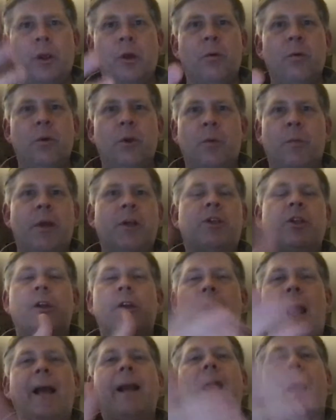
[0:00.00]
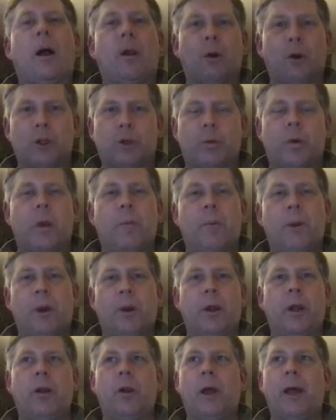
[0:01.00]
You mentioned Night Howlers
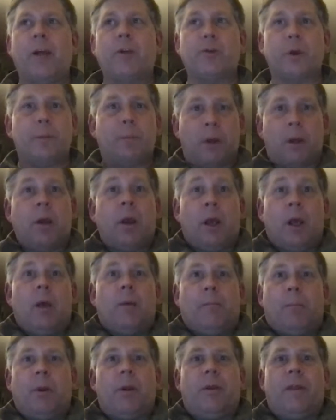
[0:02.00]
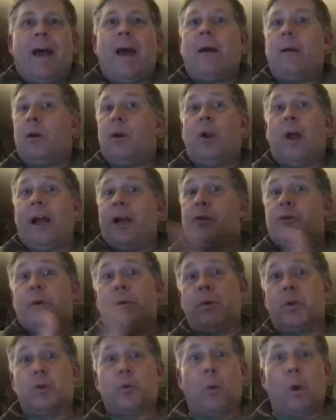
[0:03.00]
reappeared in Glantry, but that Glantry
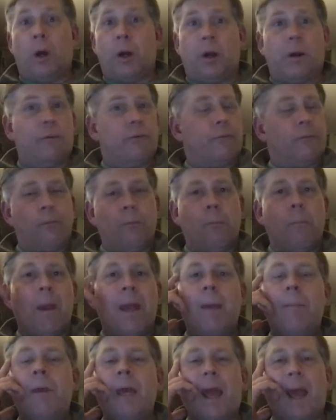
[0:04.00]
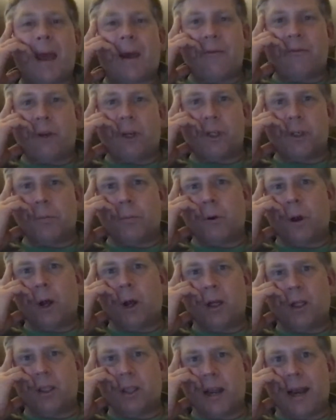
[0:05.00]
was one of maybe a half dozen
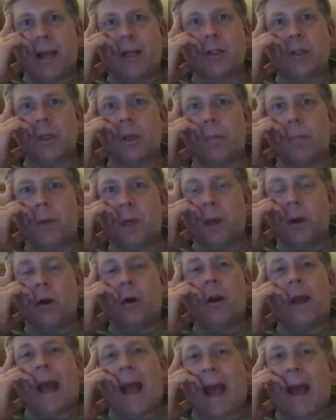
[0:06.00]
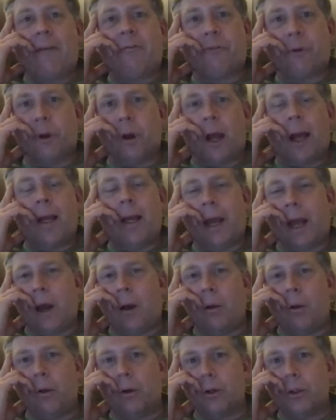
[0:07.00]
products that actually appeared after Night
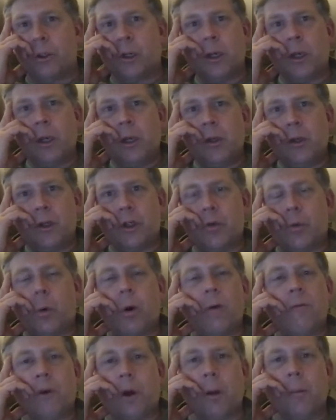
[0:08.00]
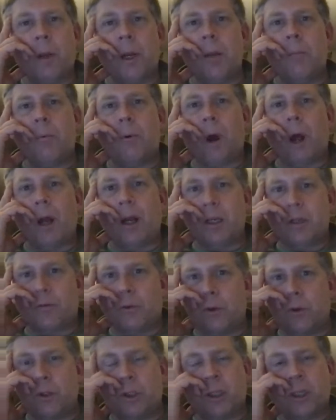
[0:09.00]
Howlers. Yeah. There just weren't very many products
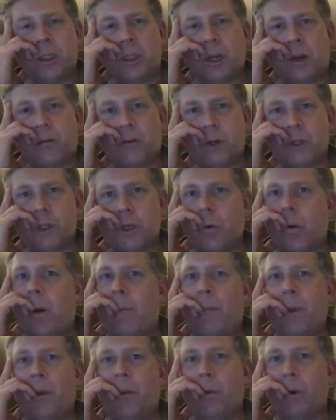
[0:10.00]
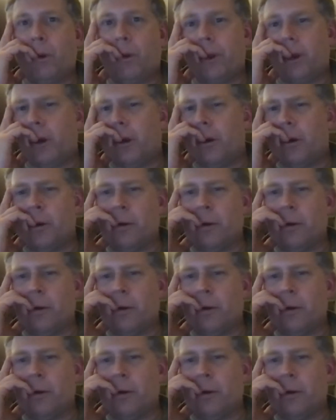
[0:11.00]
for those things to ever show up in, were there?